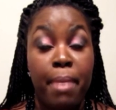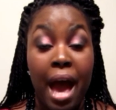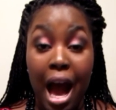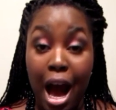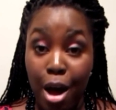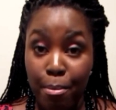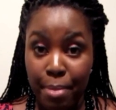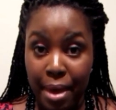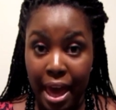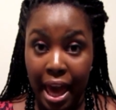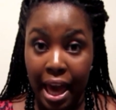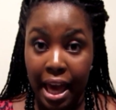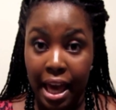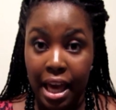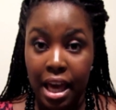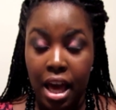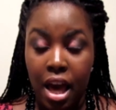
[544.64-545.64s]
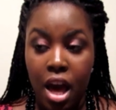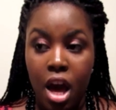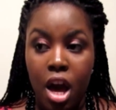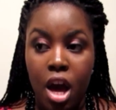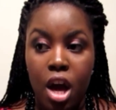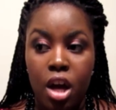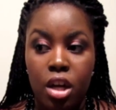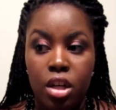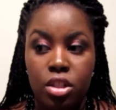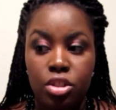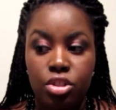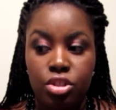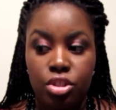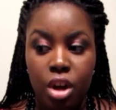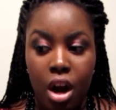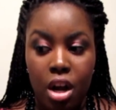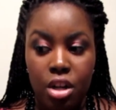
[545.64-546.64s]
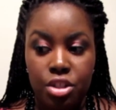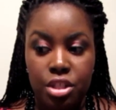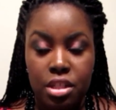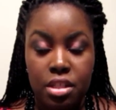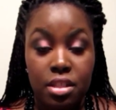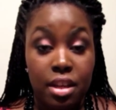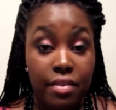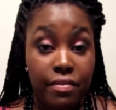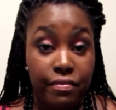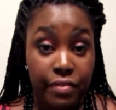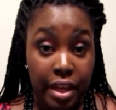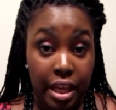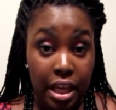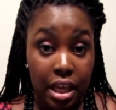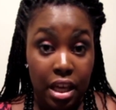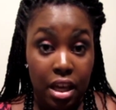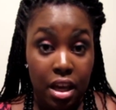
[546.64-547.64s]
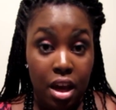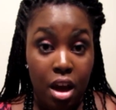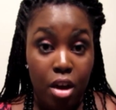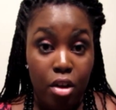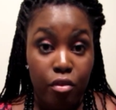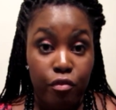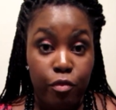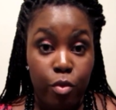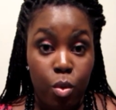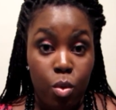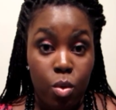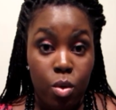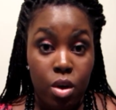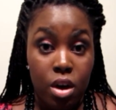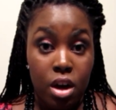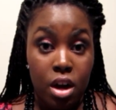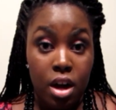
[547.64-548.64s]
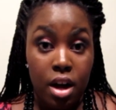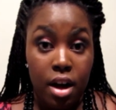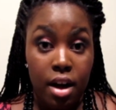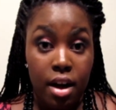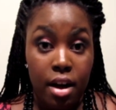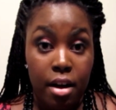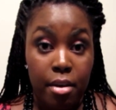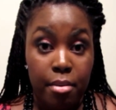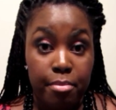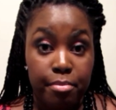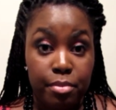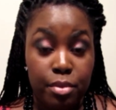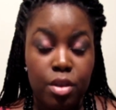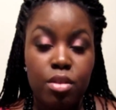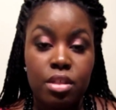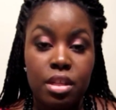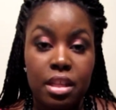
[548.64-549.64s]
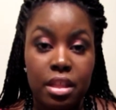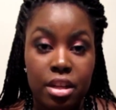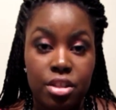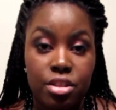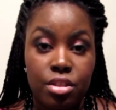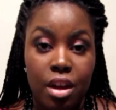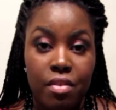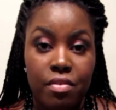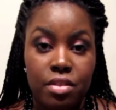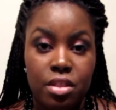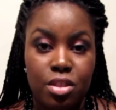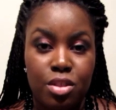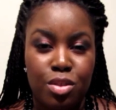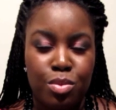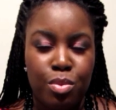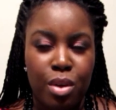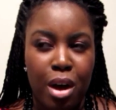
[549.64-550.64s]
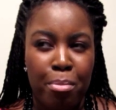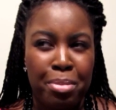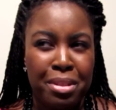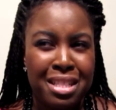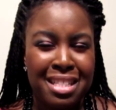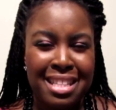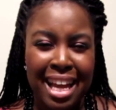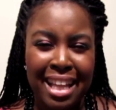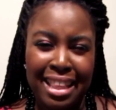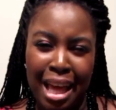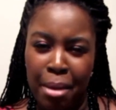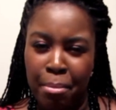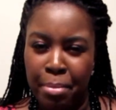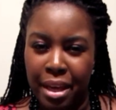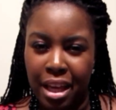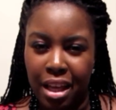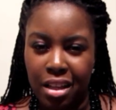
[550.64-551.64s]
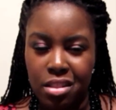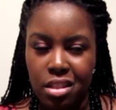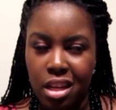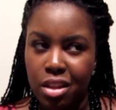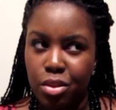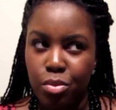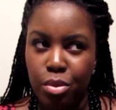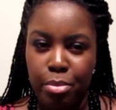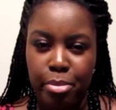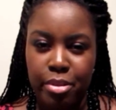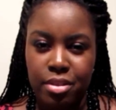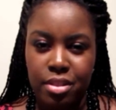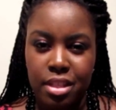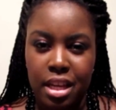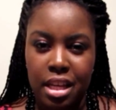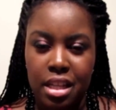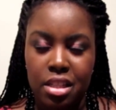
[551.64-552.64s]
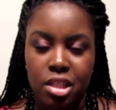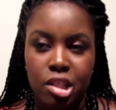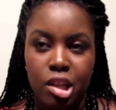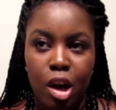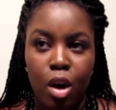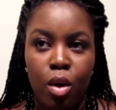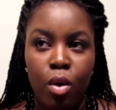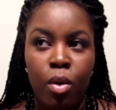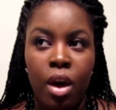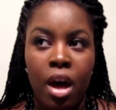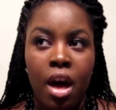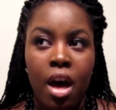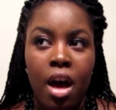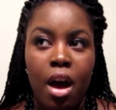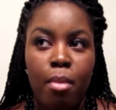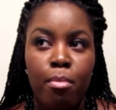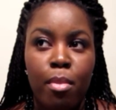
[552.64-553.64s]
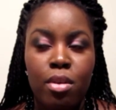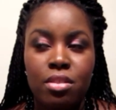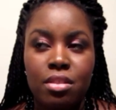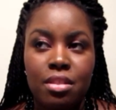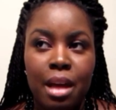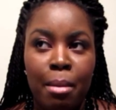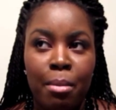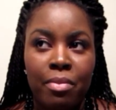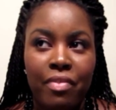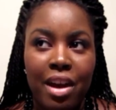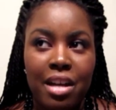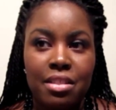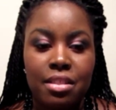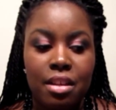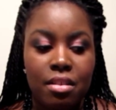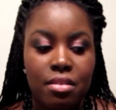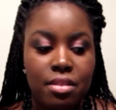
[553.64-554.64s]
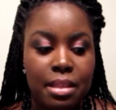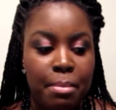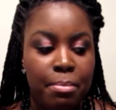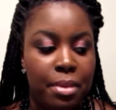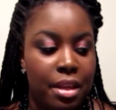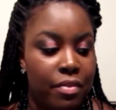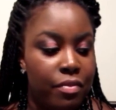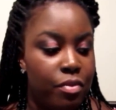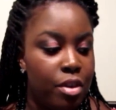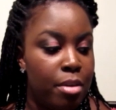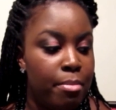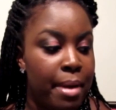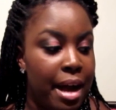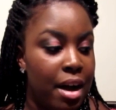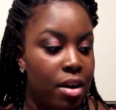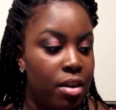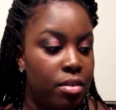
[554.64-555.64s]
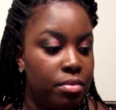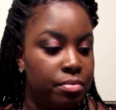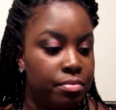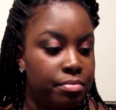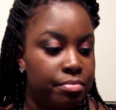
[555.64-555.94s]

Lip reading: PoundPay charges a fee for using their services as well. But it's not that big. It's like 3%. So most of the time, if I sell something for about